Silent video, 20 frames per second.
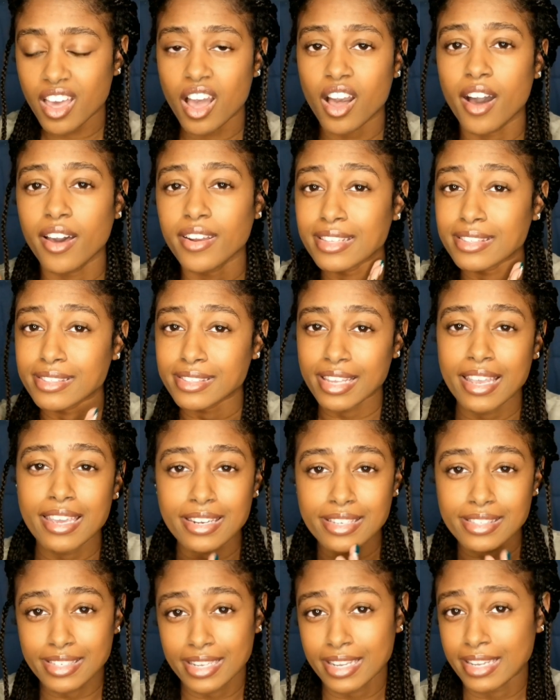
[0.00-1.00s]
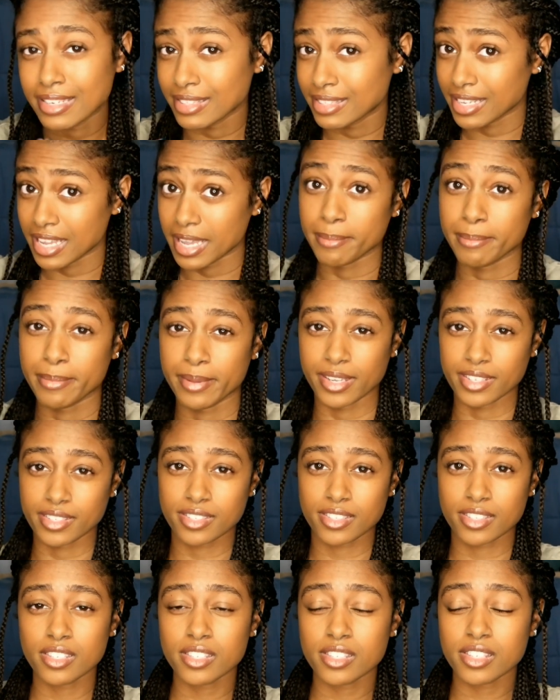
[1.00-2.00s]
that on a day to day to day
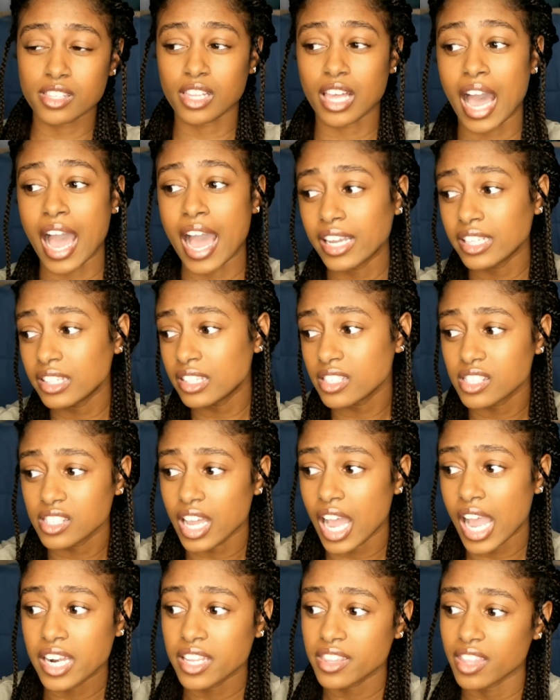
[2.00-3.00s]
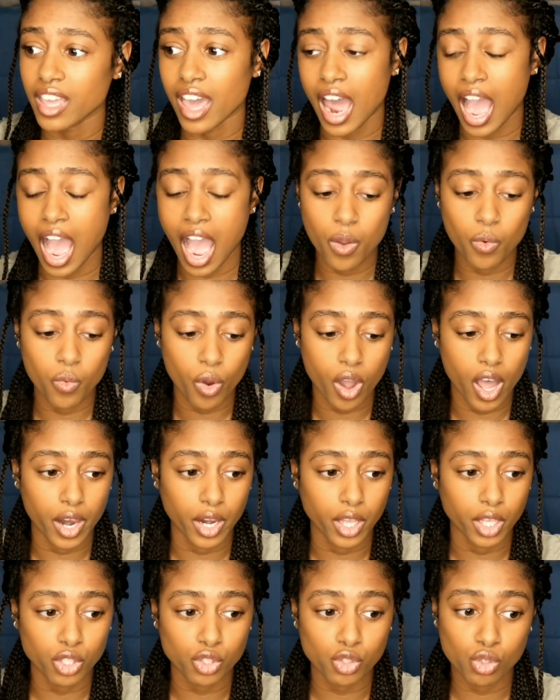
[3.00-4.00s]
basis, I decided that I
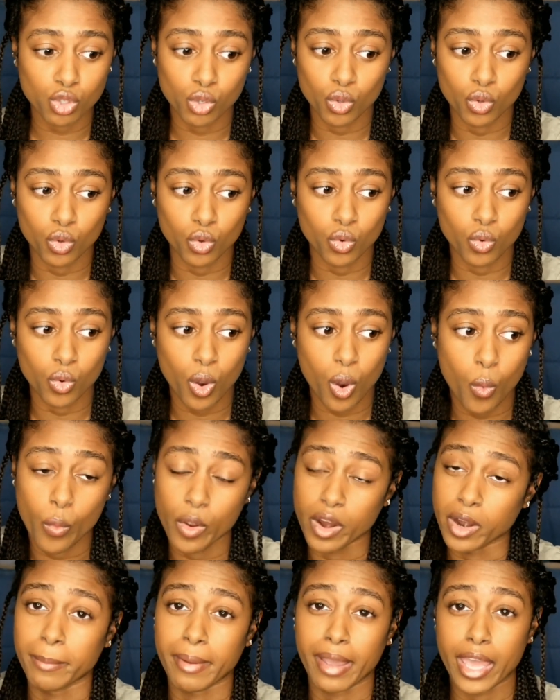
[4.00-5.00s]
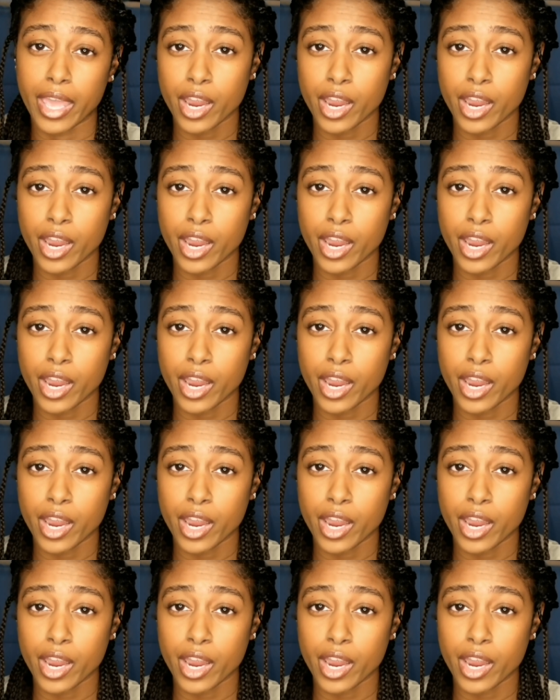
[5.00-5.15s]
wanted to wear my